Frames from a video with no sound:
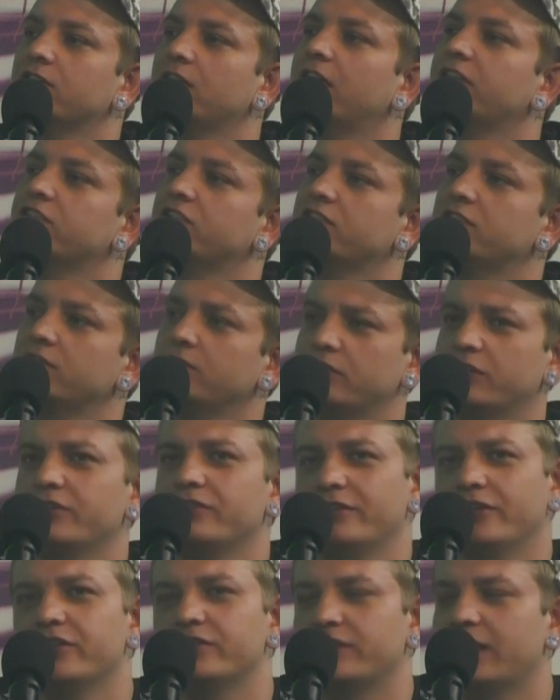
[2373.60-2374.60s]
Like just
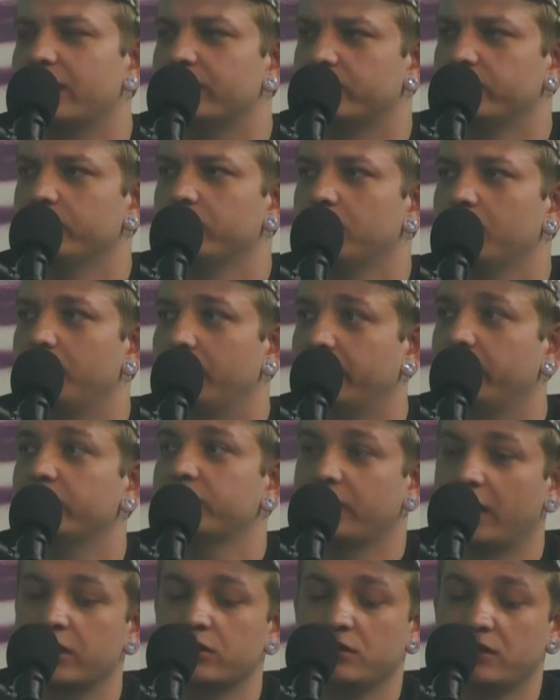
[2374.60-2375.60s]
there's that too, but there's
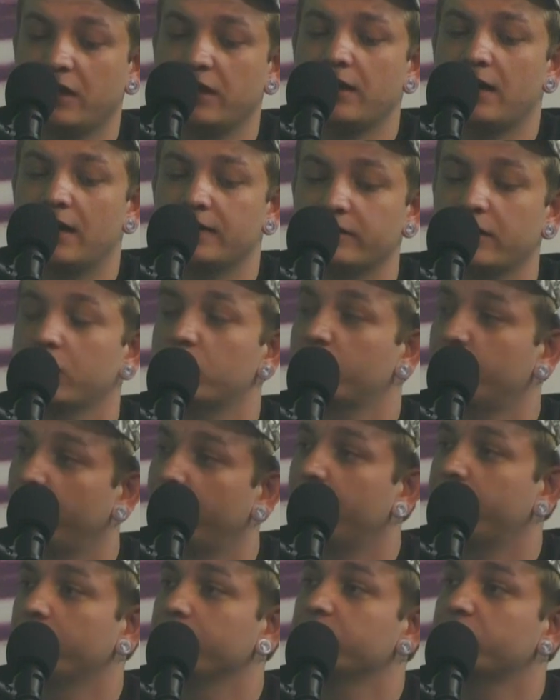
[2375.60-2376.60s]
actually AIs that create
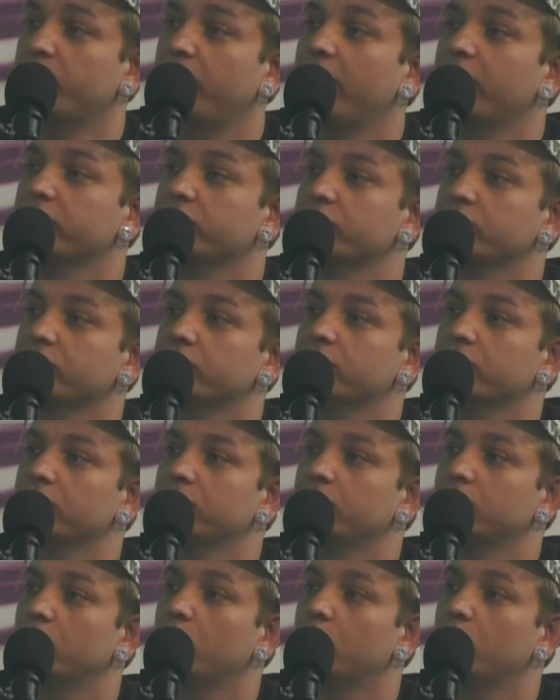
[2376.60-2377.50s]
it from scratch, the